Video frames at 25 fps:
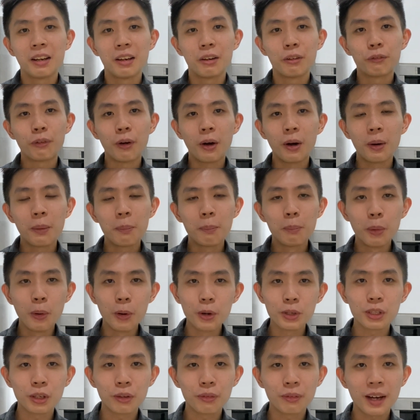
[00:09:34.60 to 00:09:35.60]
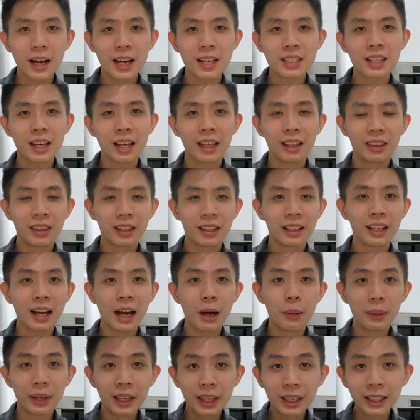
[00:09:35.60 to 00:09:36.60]
for most of us, I think
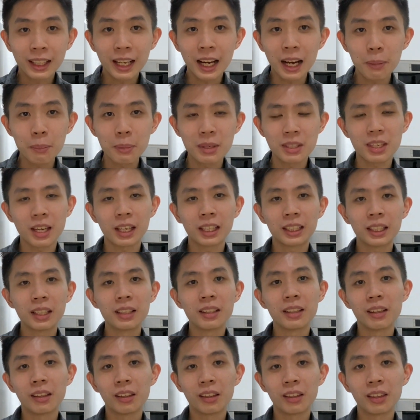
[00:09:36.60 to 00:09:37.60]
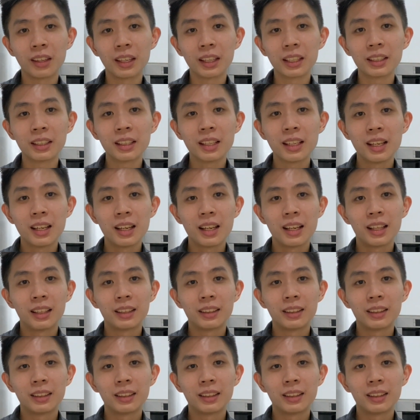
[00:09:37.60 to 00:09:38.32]
our income is actually the thing